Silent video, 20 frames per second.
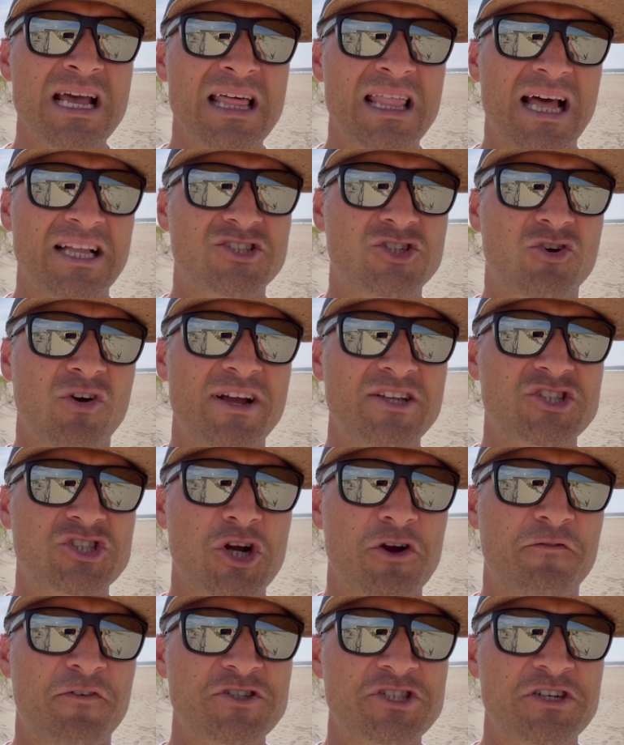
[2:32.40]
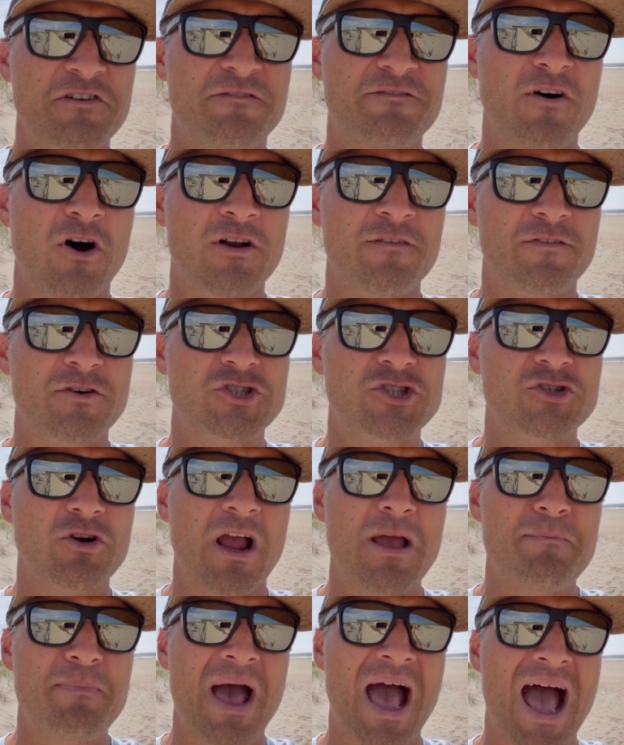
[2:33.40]
That's great surf fishing fun for
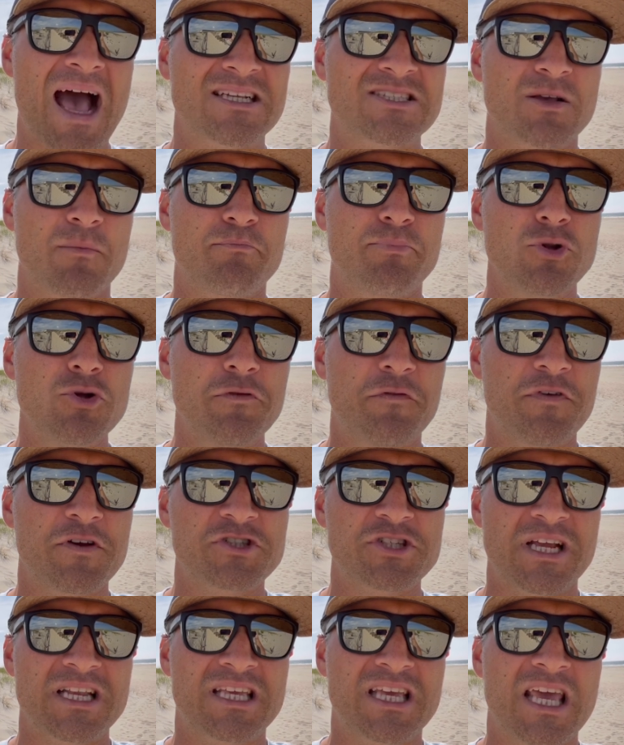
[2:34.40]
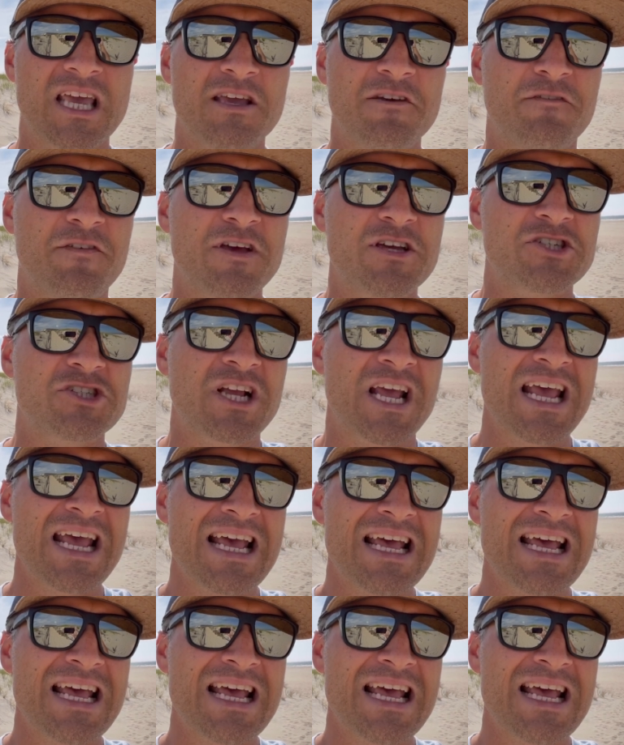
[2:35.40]
striped bass, bluefish, and kingfish.